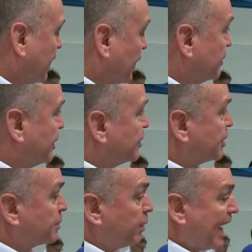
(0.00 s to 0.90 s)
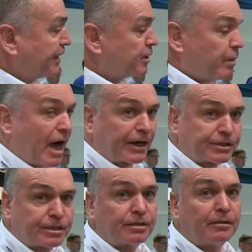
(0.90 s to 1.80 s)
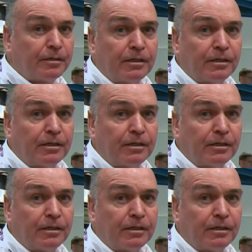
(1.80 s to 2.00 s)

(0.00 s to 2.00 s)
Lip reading: is it's a splice box.